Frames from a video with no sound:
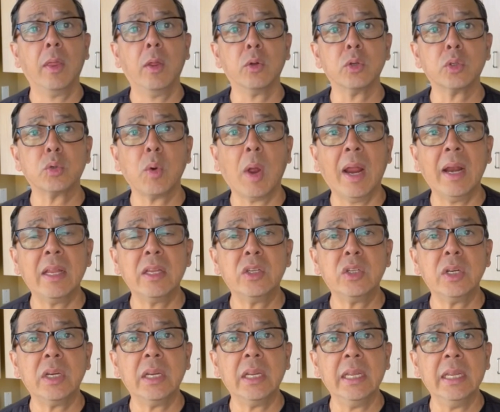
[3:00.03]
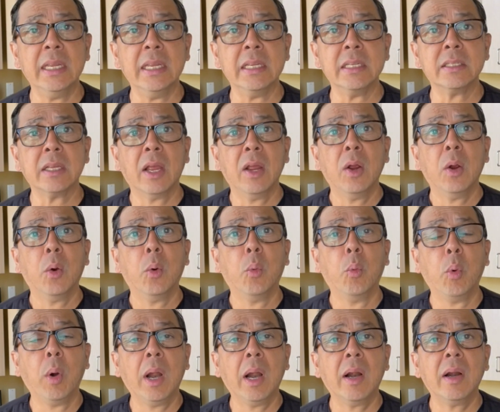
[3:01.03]
those strategy is
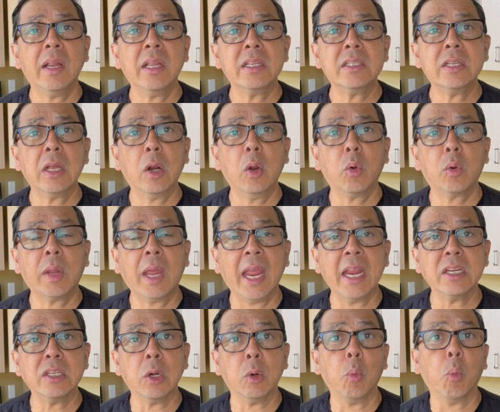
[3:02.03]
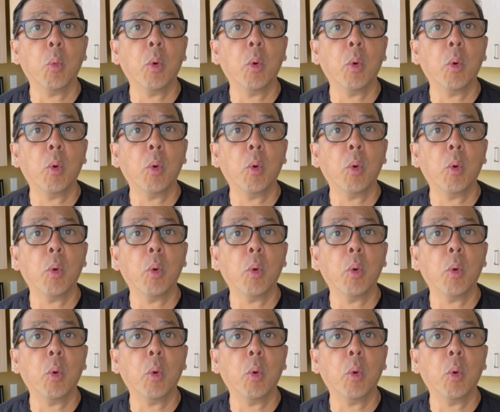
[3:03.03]
where is the location?